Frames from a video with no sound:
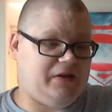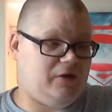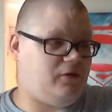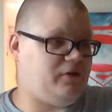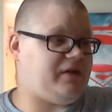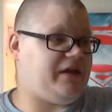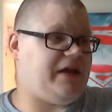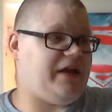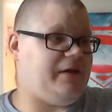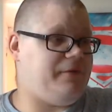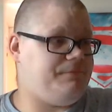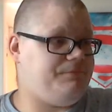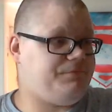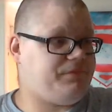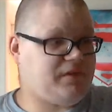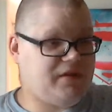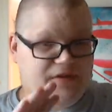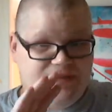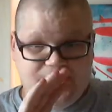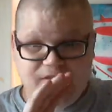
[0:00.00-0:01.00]
Okay,
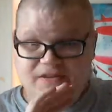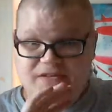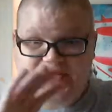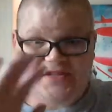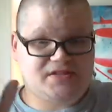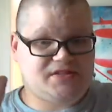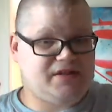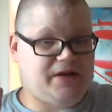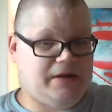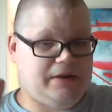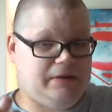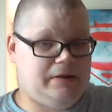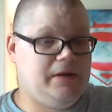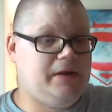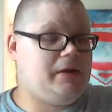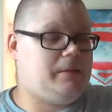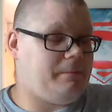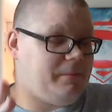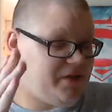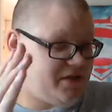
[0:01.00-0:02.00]
this is done.
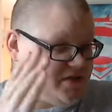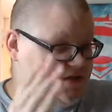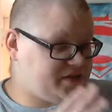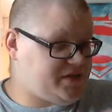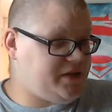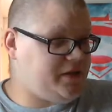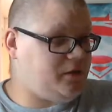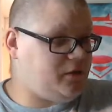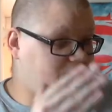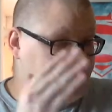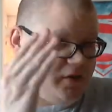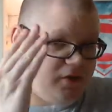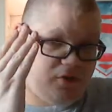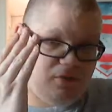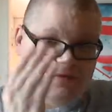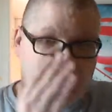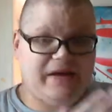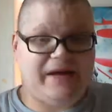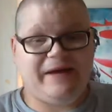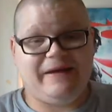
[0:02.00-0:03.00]
But still,
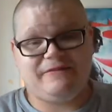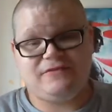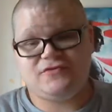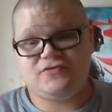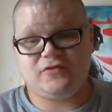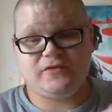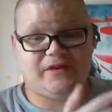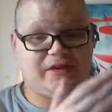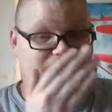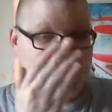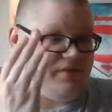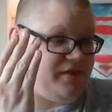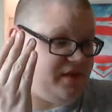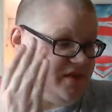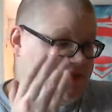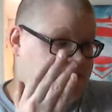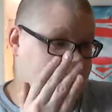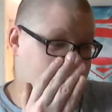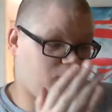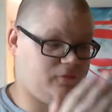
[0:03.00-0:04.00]
you have to give
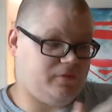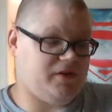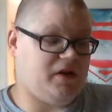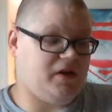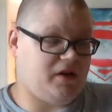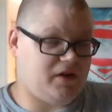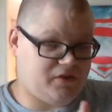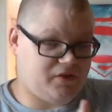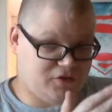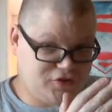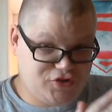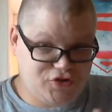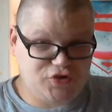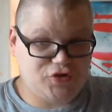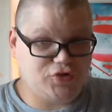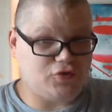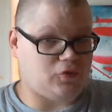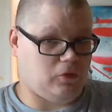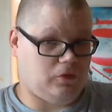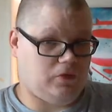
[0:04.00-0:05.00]
this movie honor
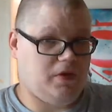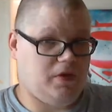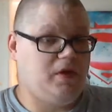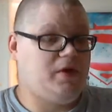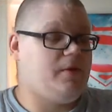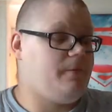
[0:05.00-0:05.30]
too.